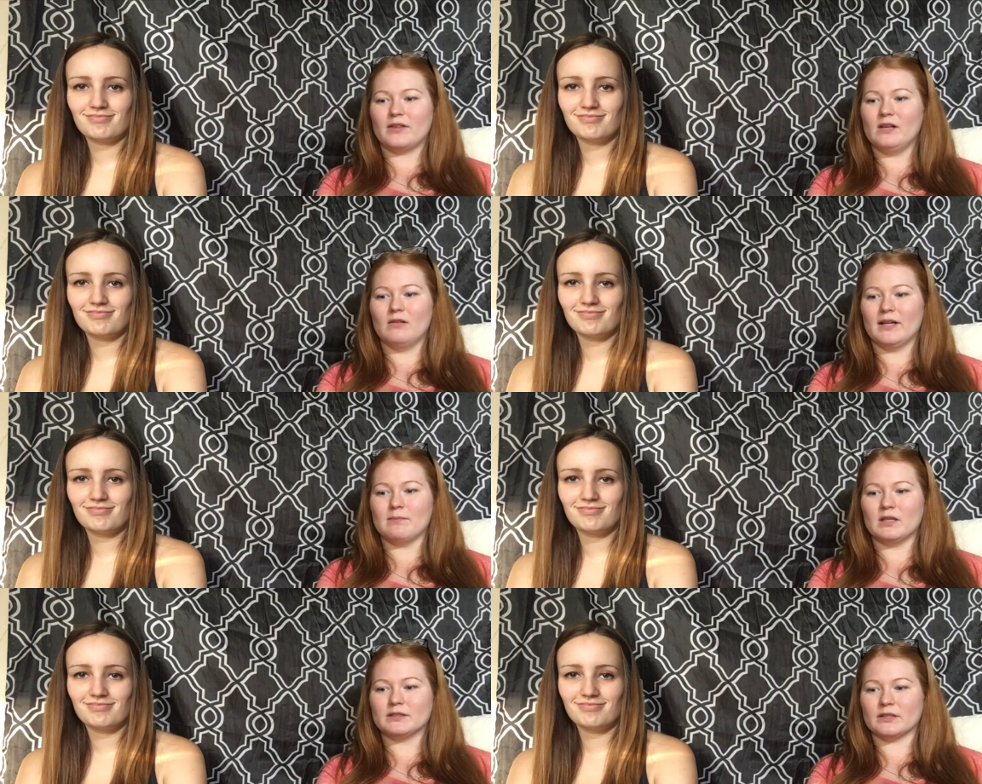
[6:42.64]
Speaker 1: don't think you like
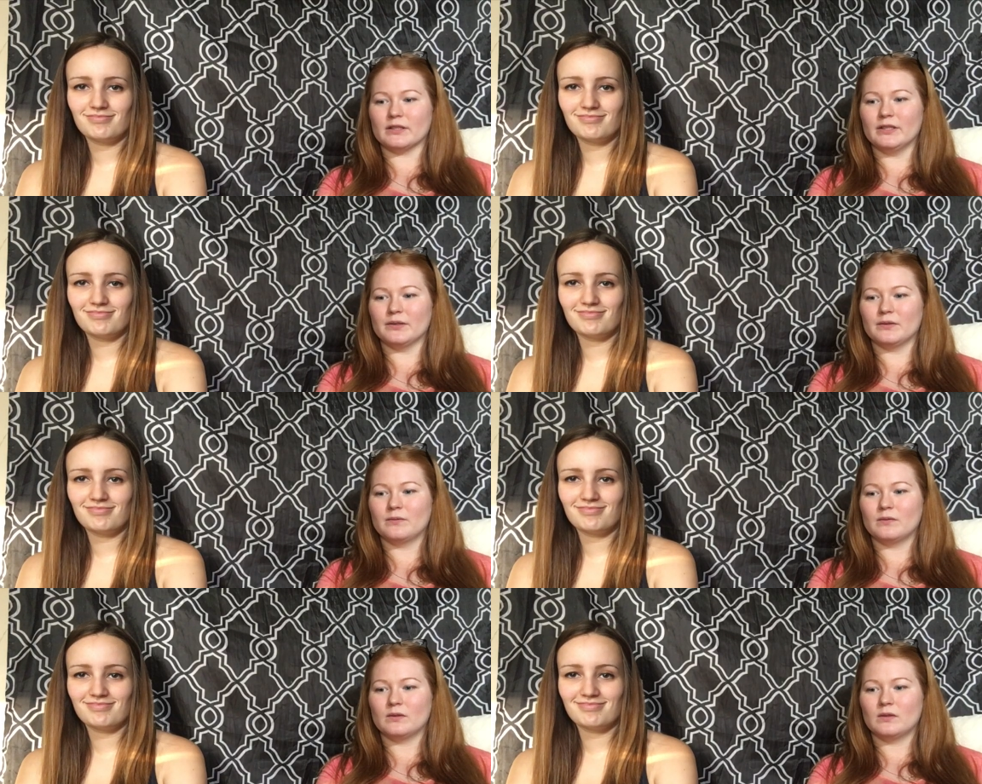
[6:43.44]
mustard, do you?
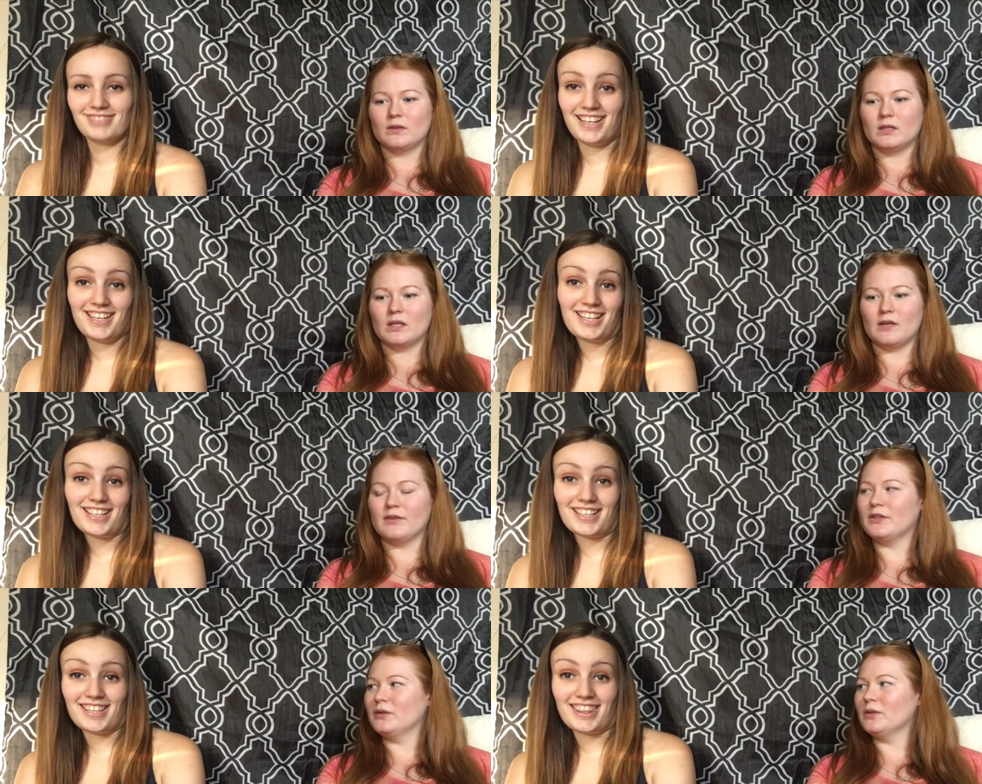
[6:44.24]
If
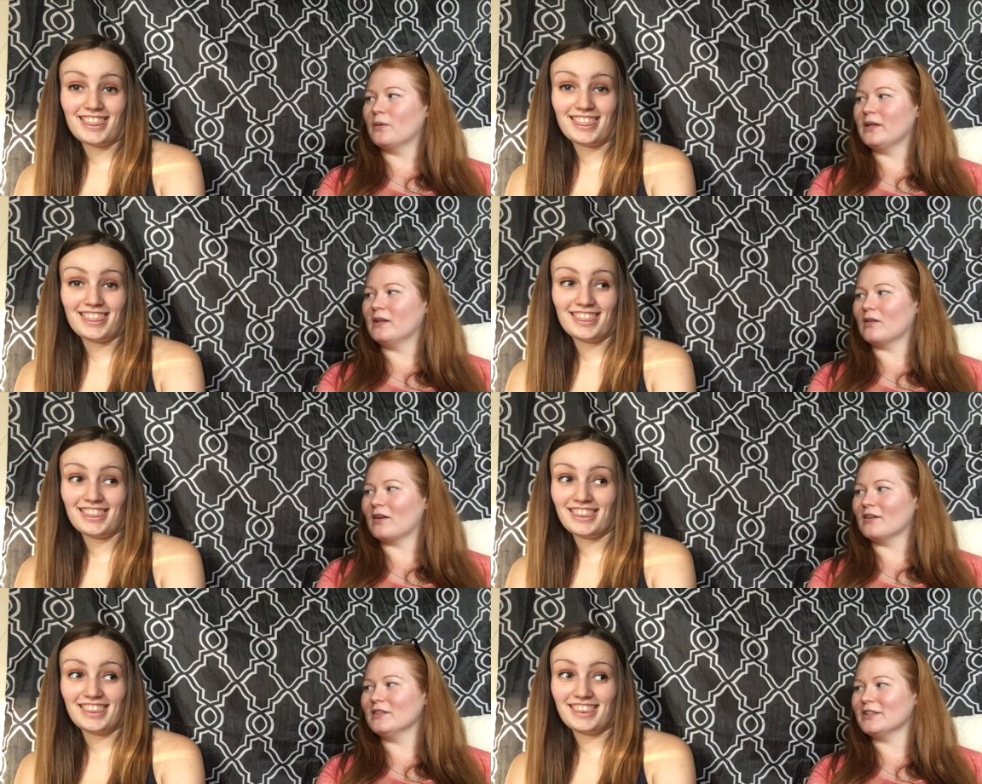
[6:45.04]
you do, you don't eat a
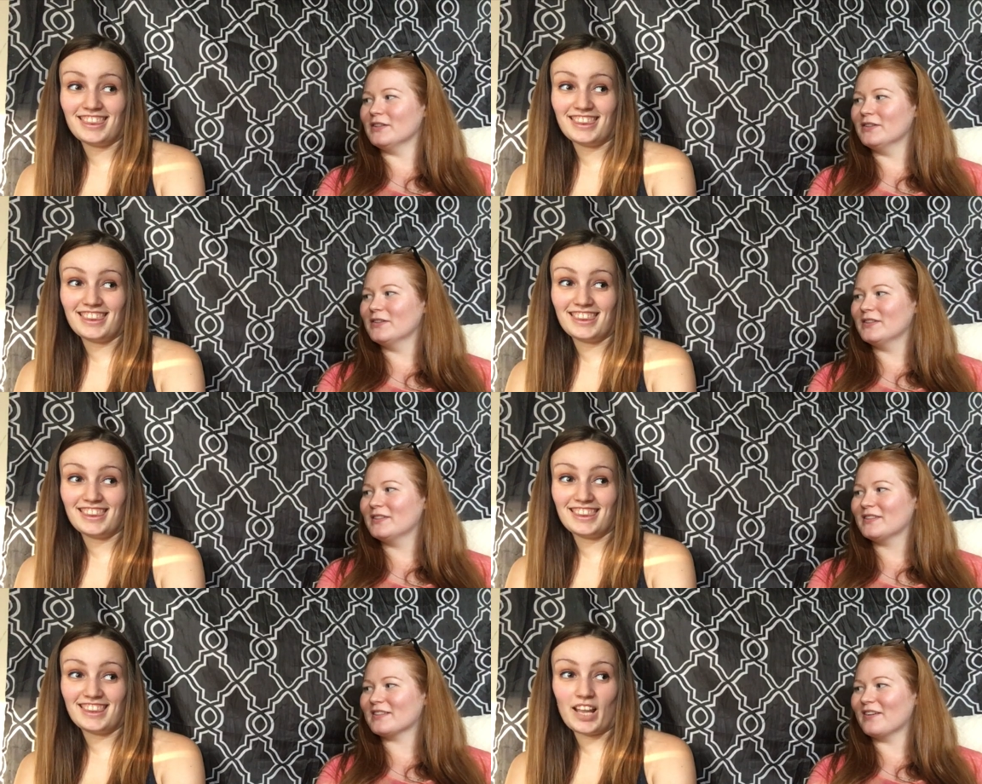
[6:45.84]
lot of it, do you?
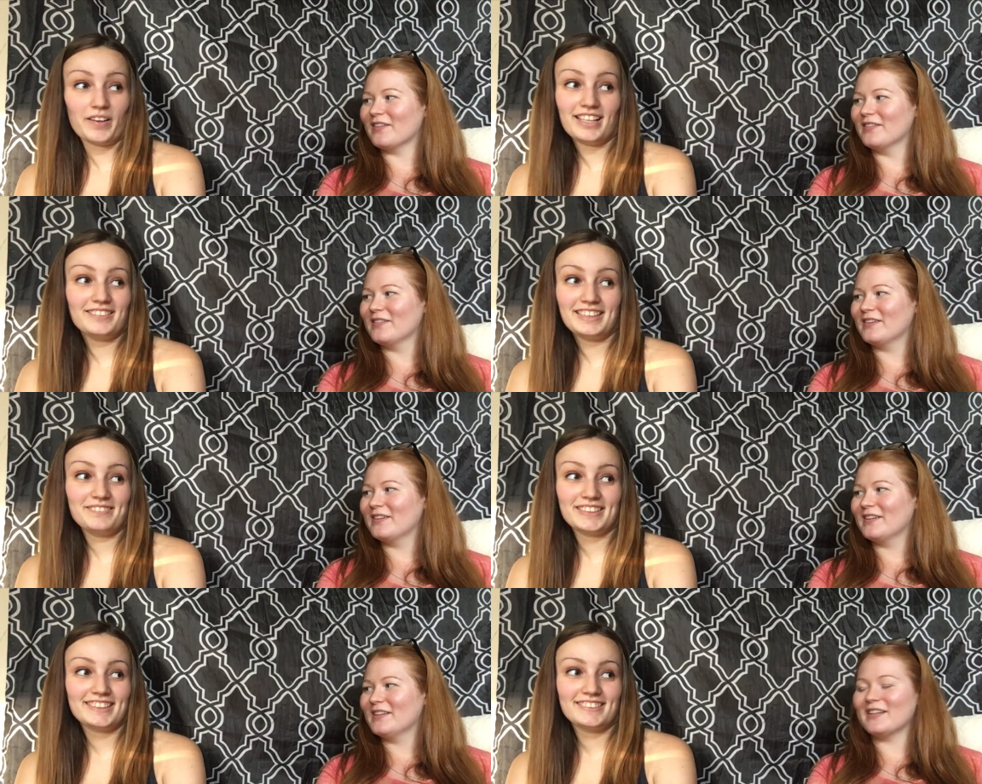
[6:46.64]
Speaker 2: No, I don't like
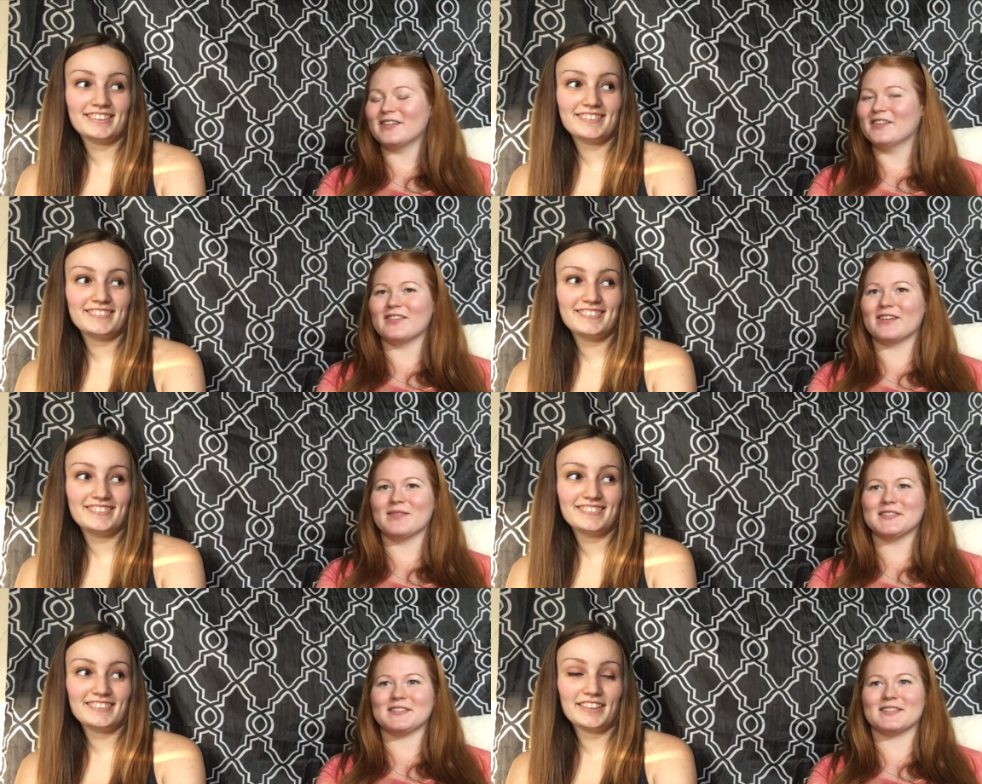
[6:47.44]
mustard. Yeah, you no. don't like
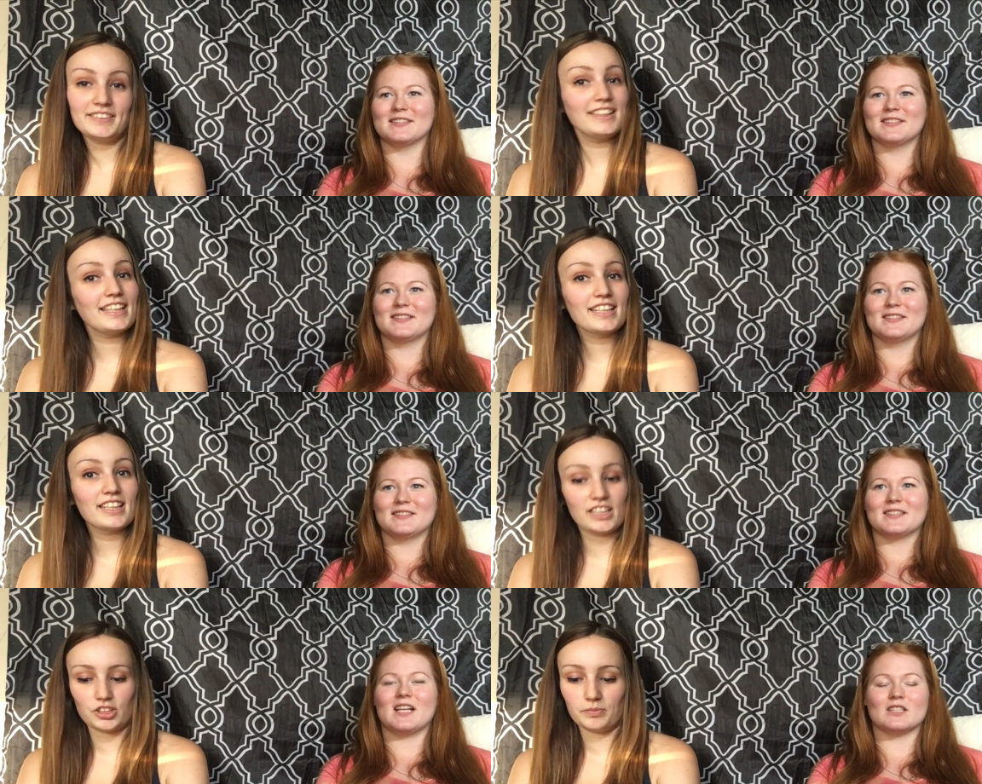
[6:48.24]
mustard. I only like
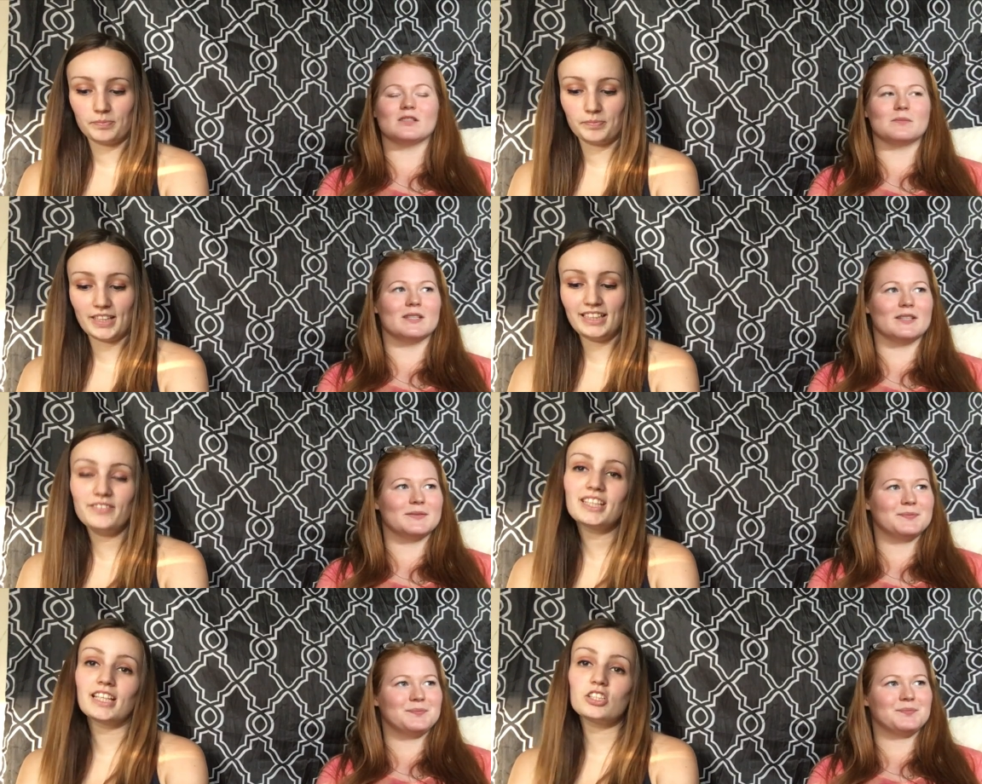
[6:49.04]
ketchup. ketchup yeah. And
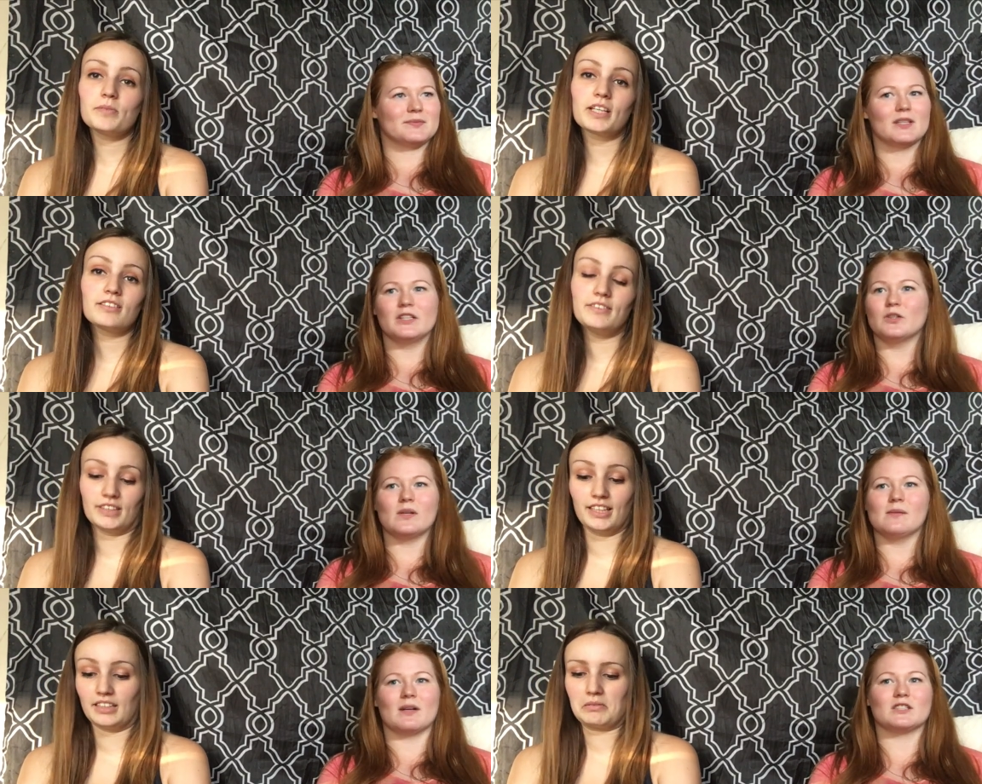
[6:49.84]
even ketchup, I don't, you don't
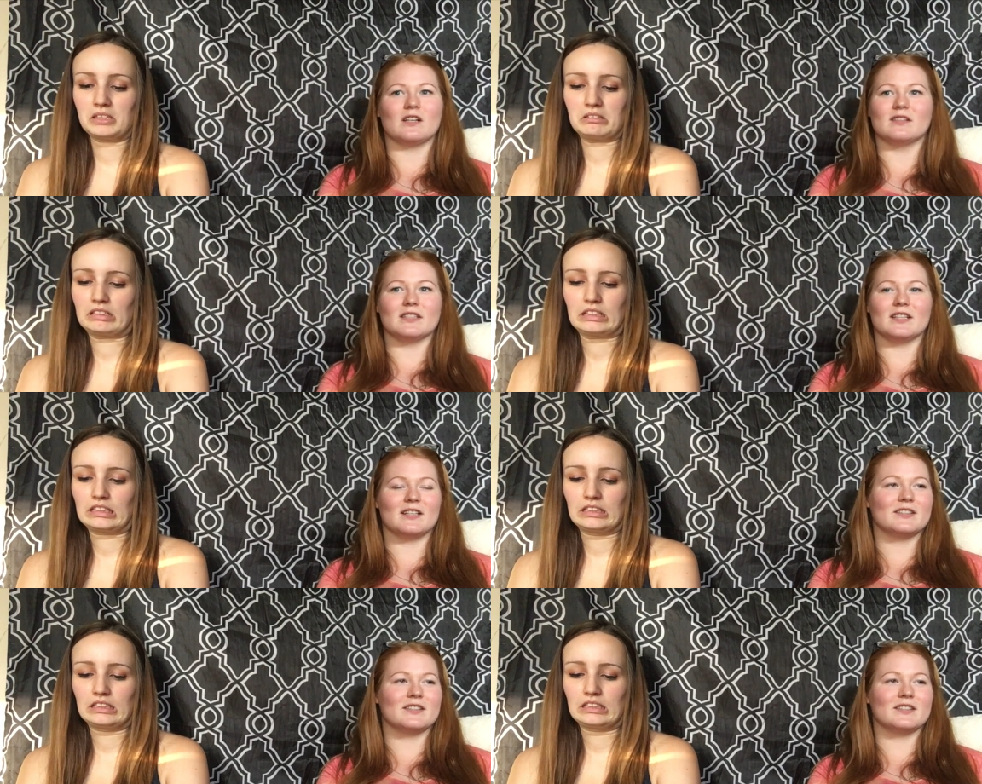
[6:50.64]
even eat like much, much, of it. Yeah.